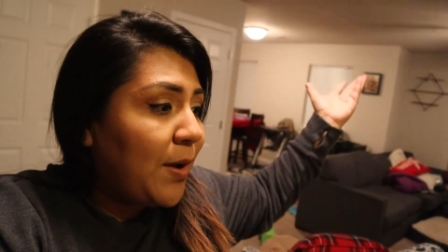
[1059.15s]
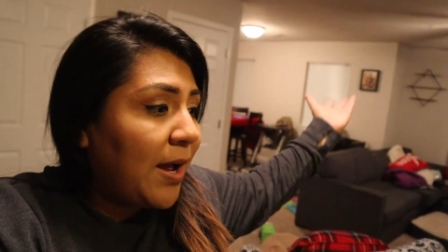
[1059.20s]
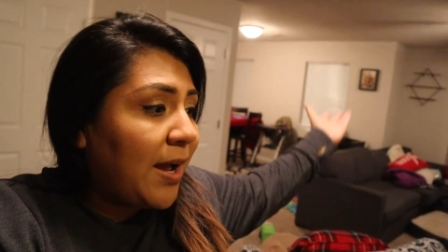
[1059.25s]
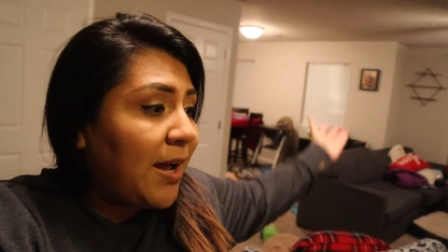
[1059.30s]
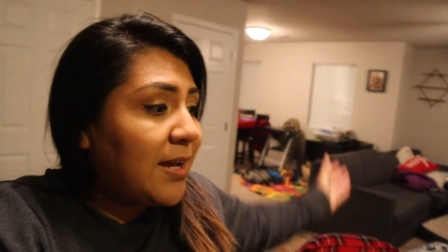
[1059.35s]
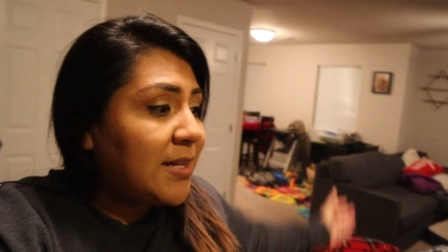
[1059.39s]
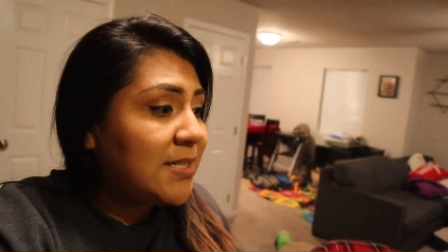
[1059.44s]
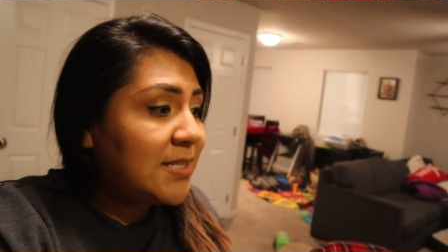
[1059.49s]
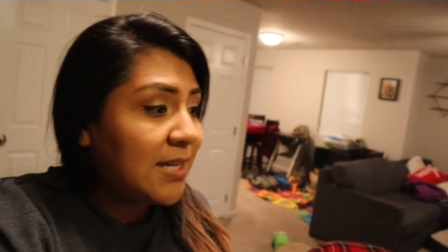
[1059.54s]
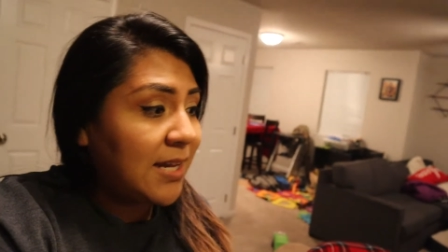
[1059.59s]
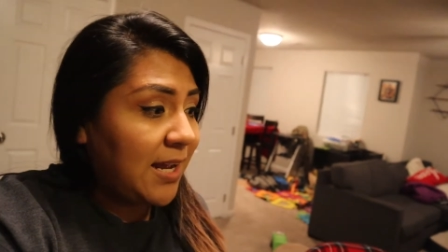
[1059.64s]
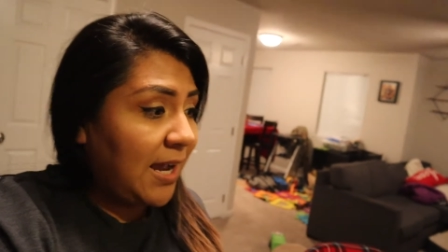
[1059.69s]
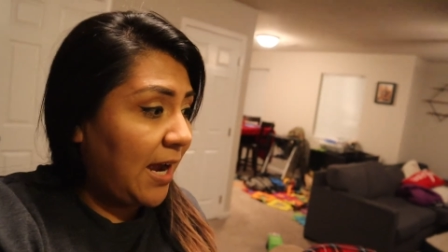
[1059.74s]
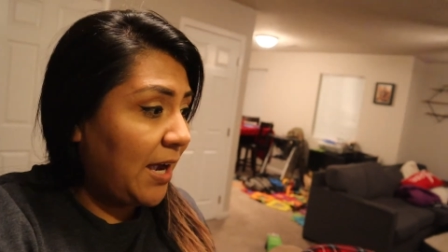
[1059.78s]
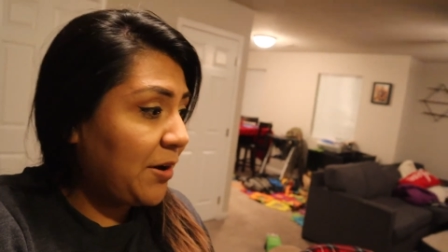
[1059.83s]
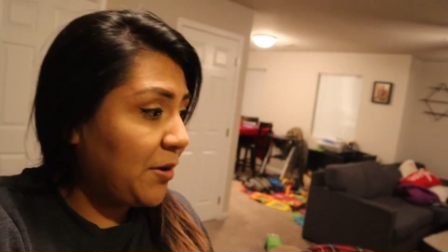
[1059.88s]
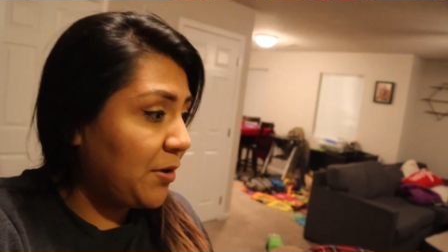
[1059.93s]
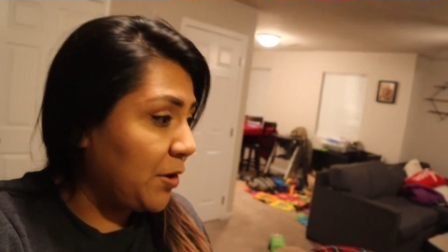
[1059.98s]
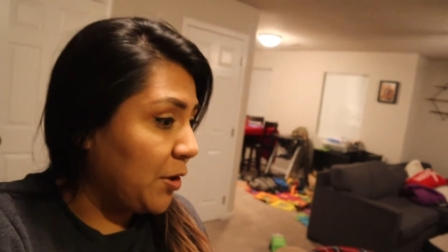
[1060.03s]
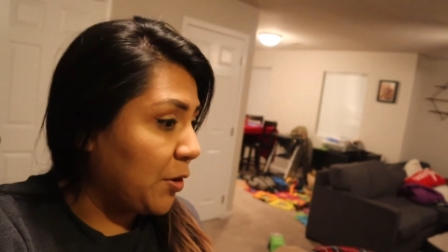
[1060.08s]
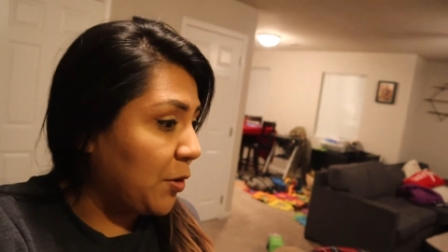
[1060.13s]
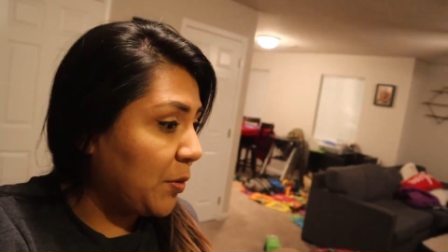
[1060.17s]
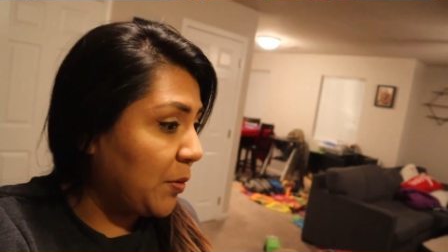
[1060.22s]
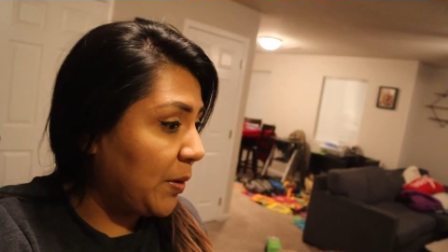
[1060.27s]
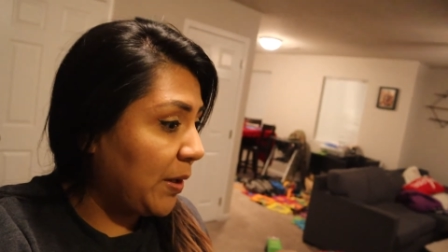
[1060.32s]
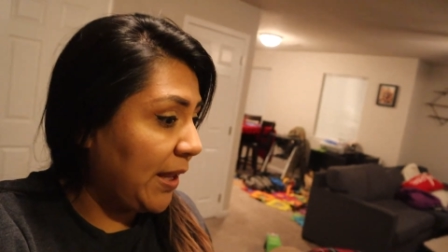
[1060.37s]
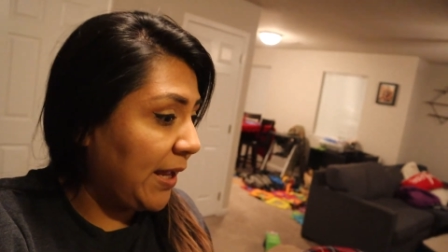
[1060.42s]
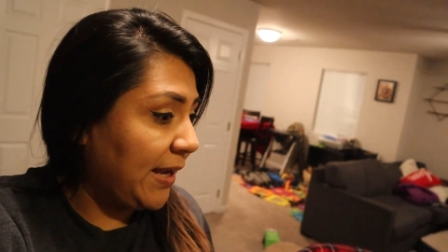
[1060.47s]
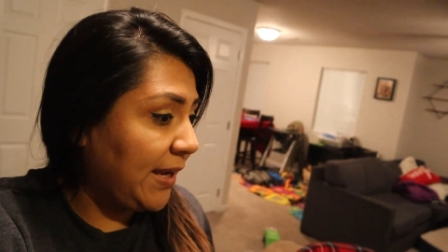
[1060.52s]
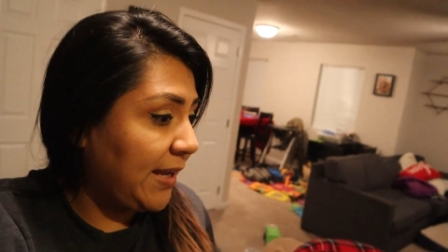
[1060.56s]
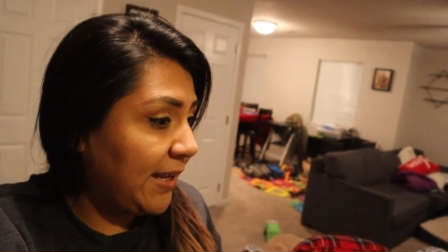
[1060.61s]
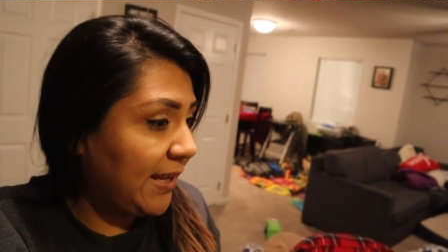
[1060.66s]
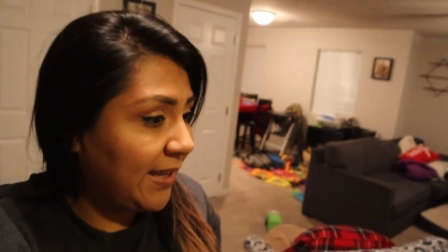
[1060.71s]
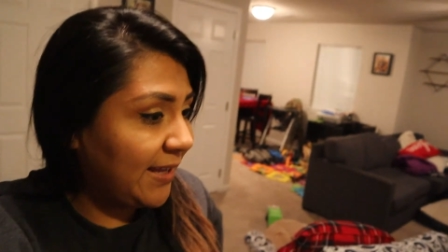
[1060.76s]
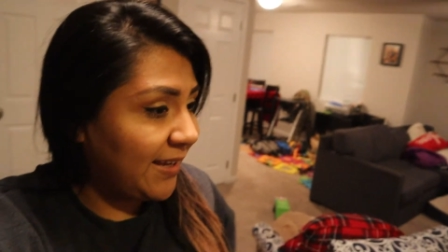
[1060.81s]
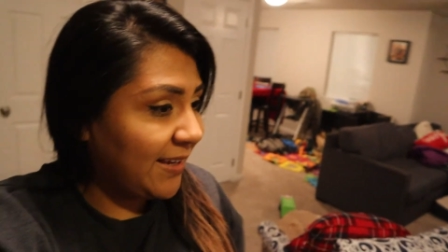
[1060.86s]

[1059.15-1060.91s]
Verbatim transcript: guys, I don't know, like,